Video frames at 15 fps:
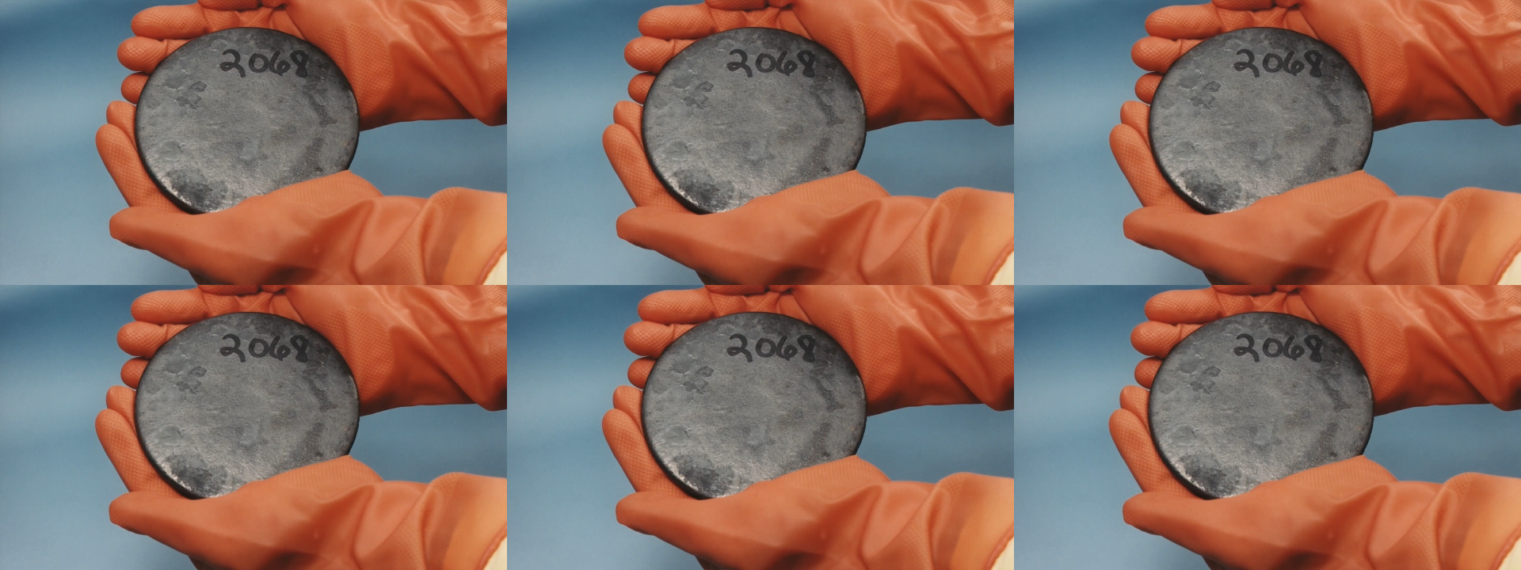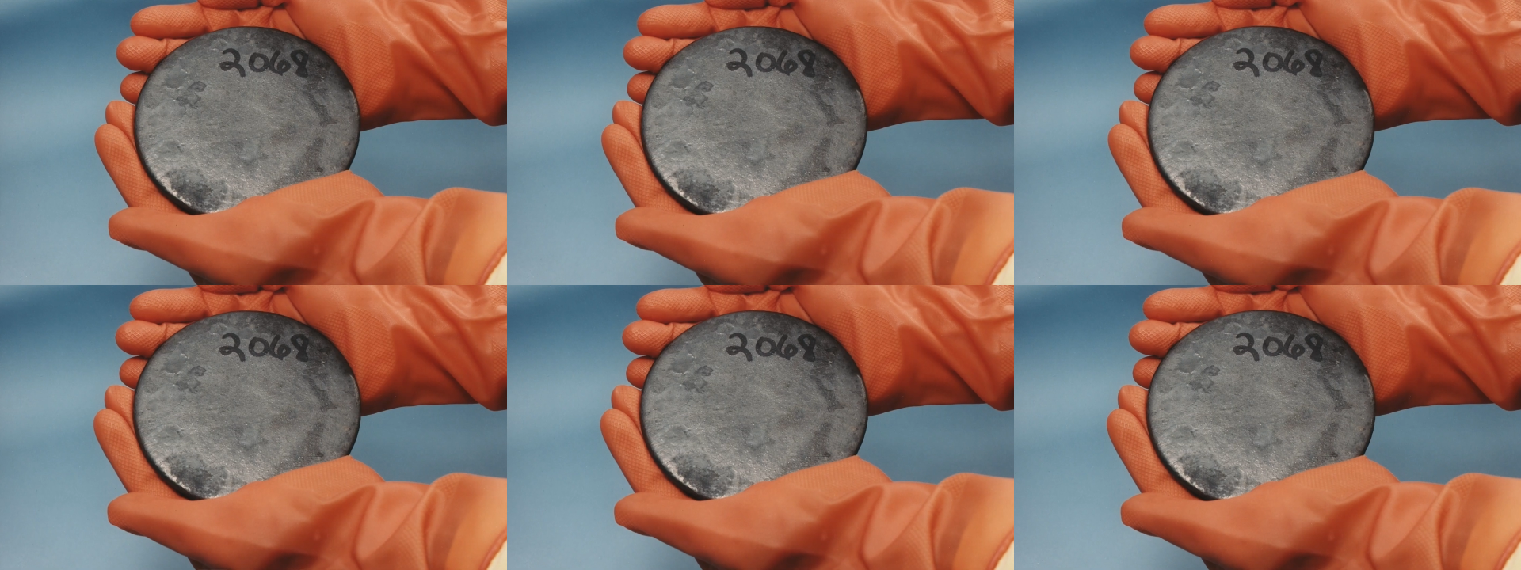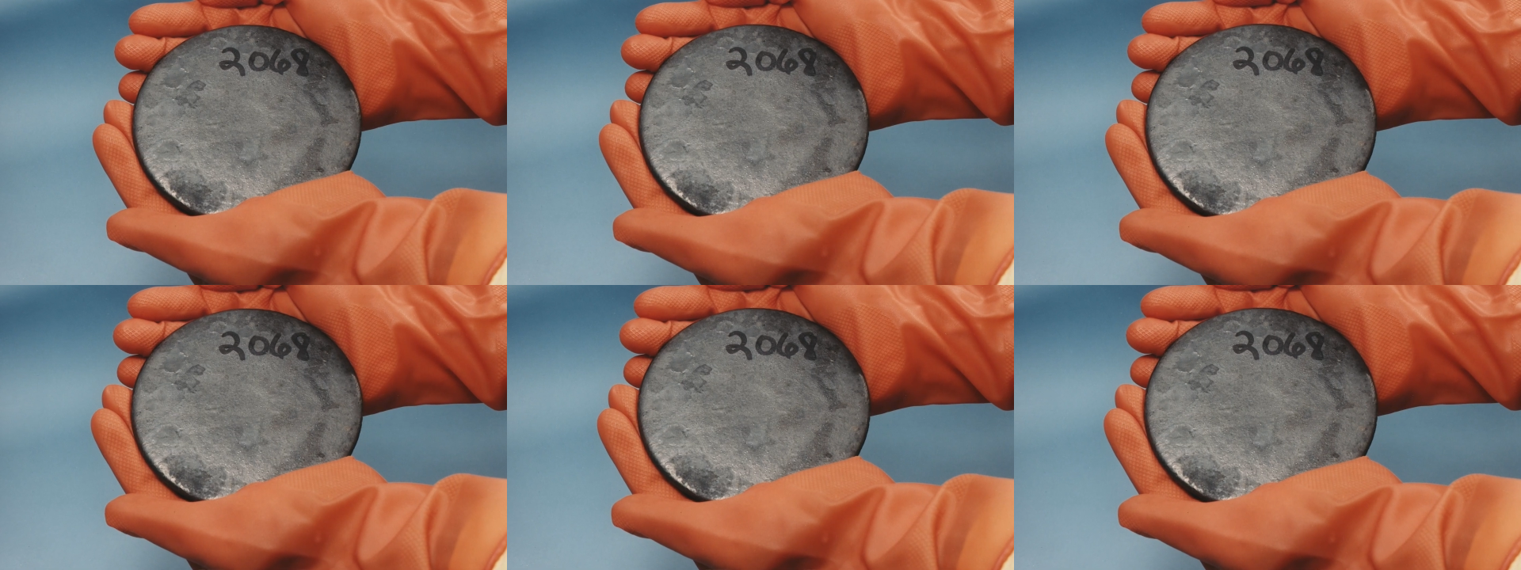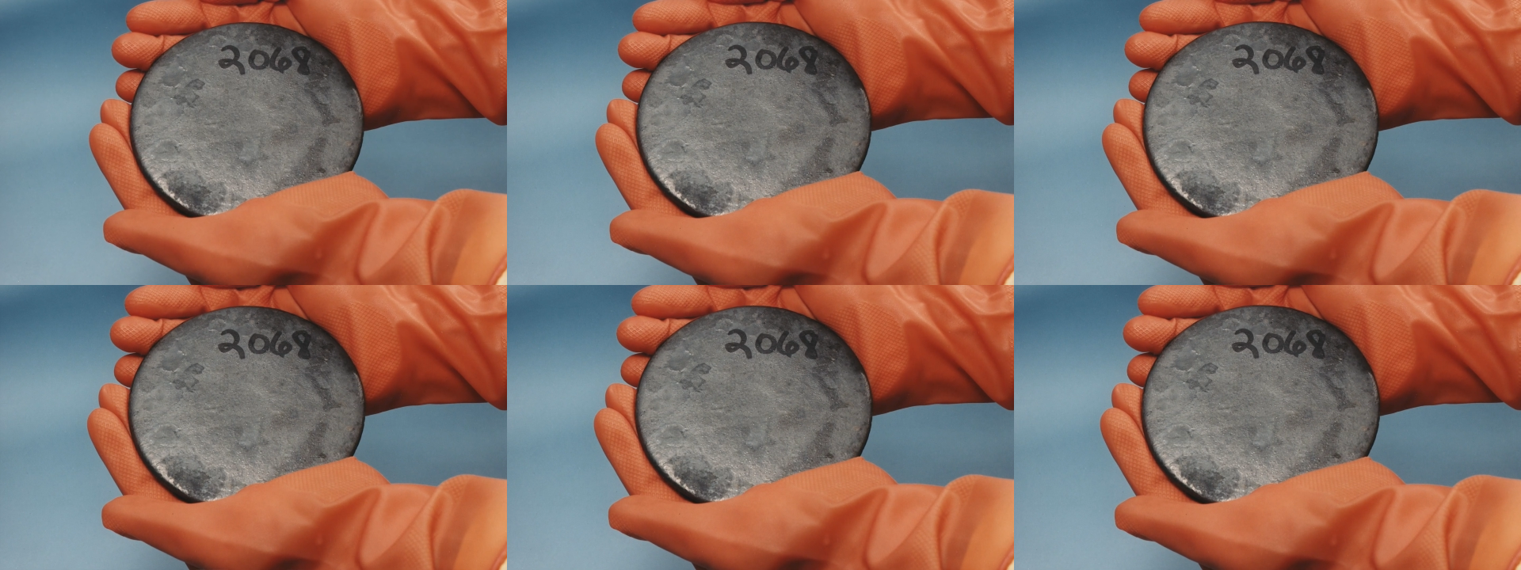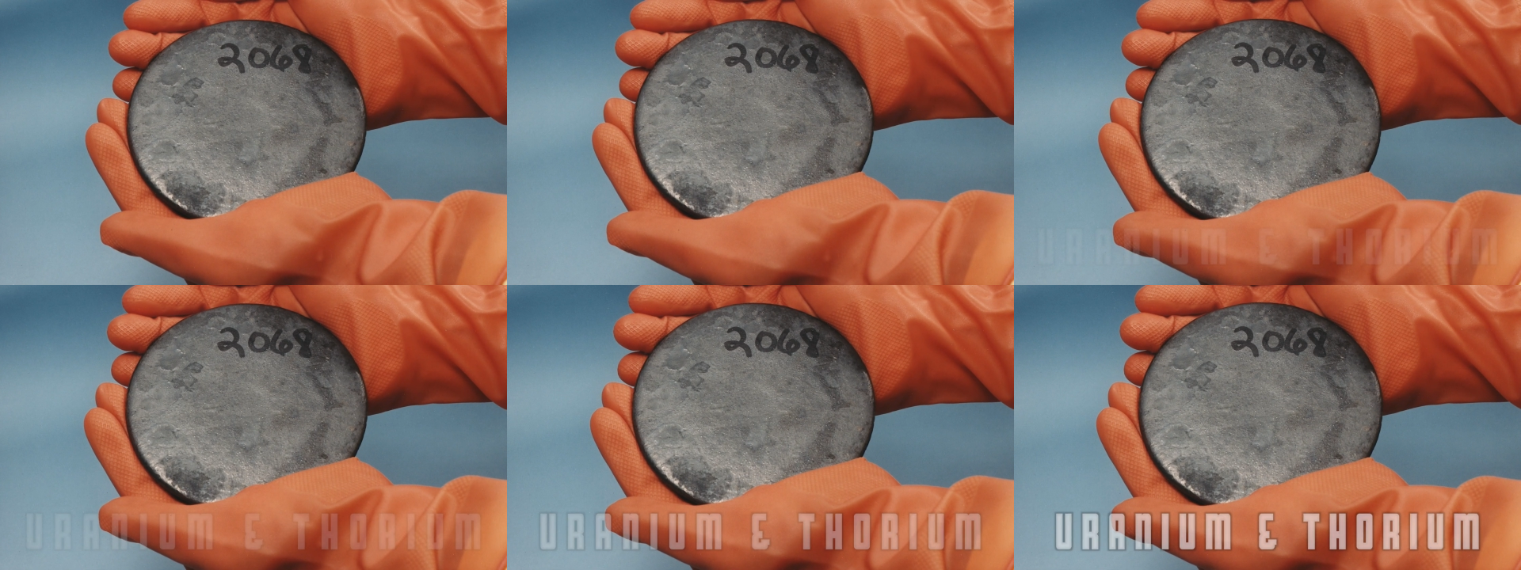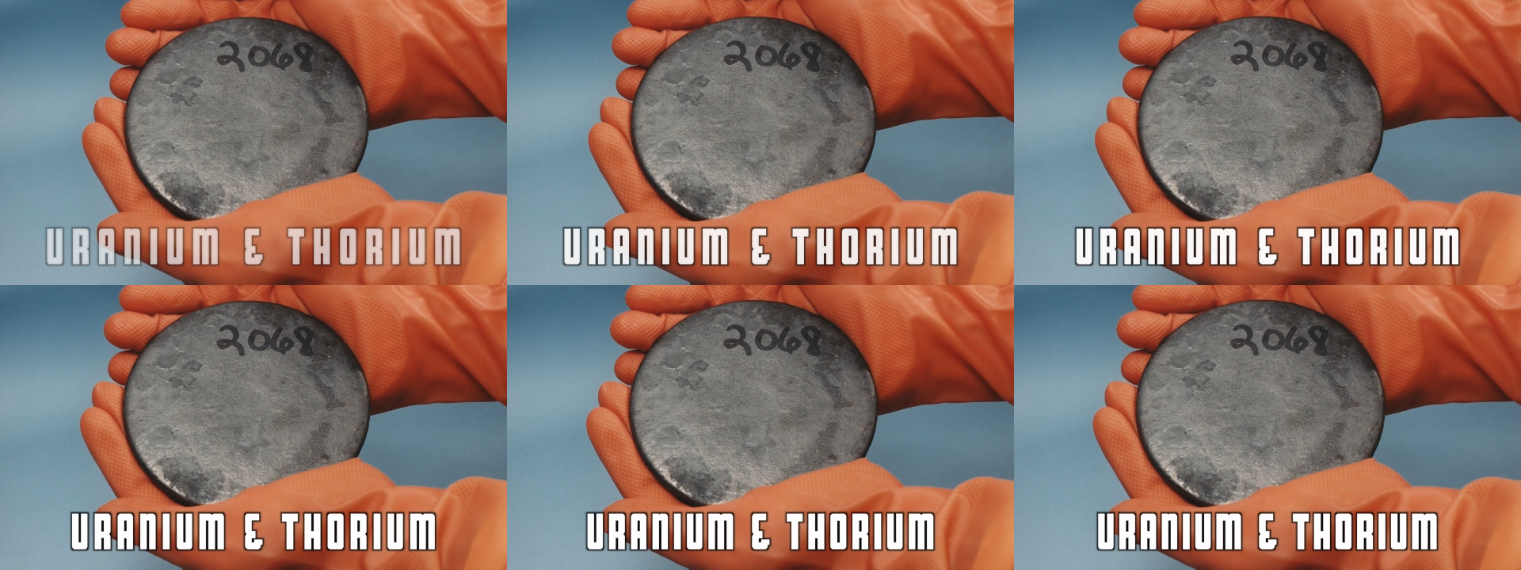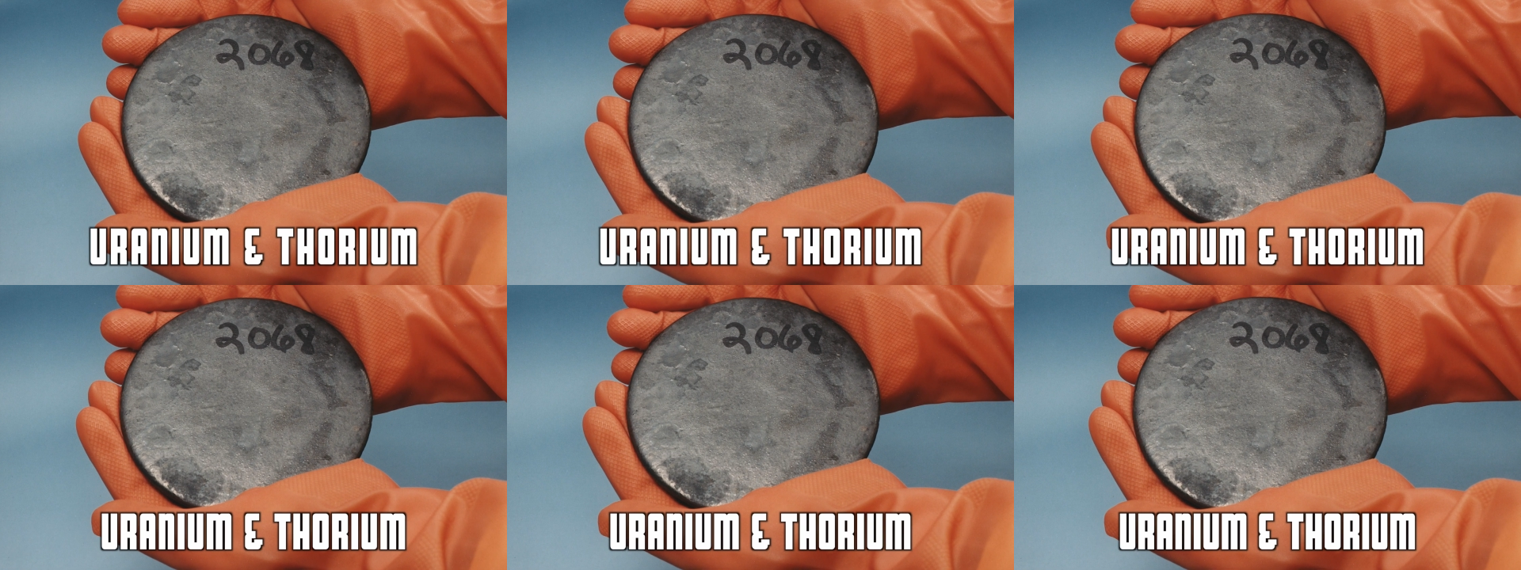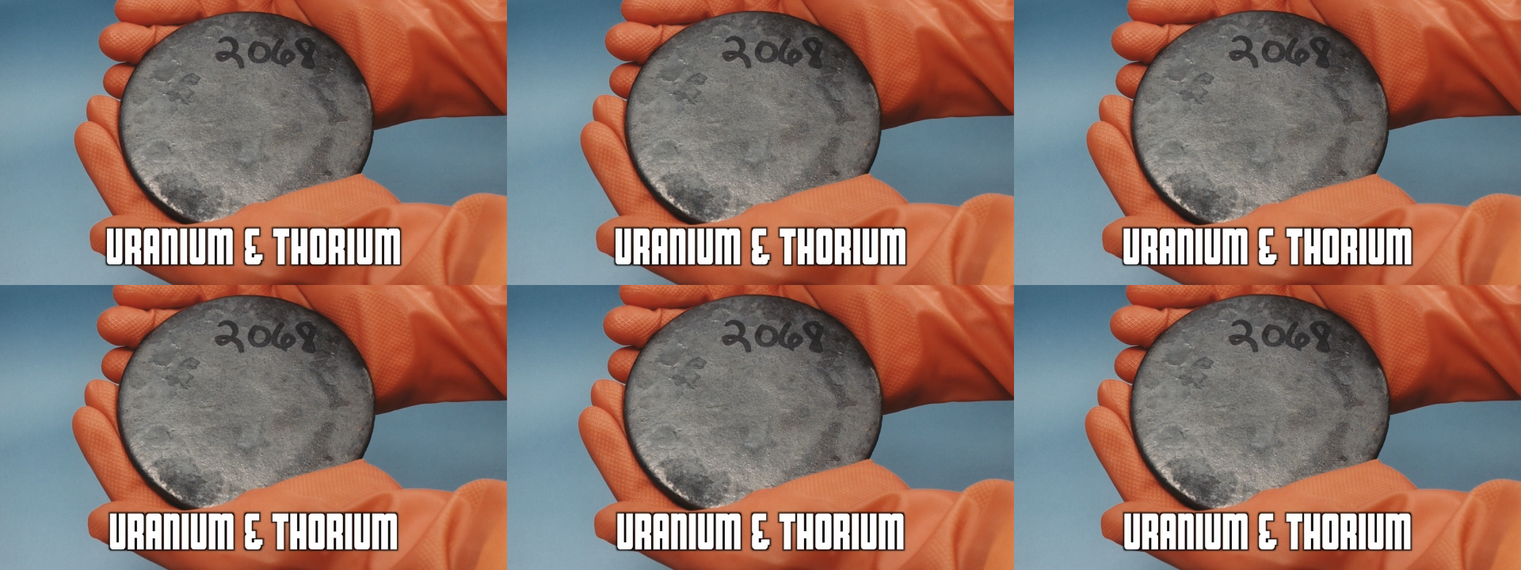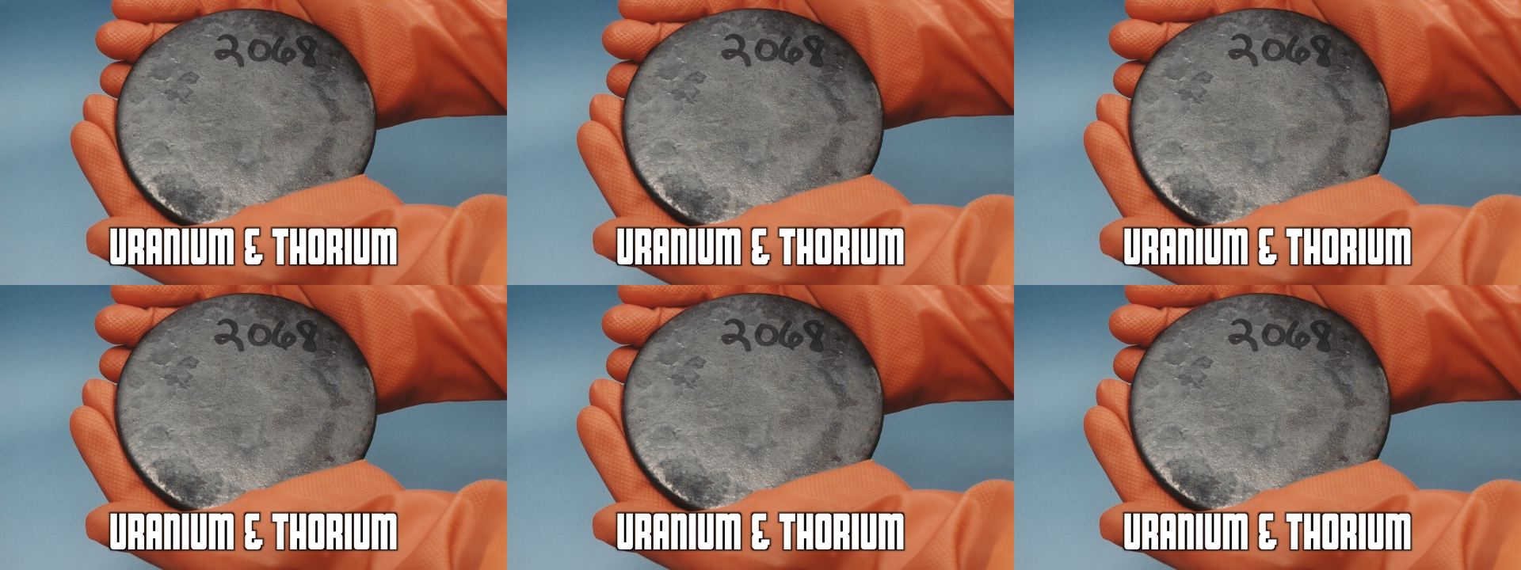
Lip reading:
Nobody's mouth can be seen.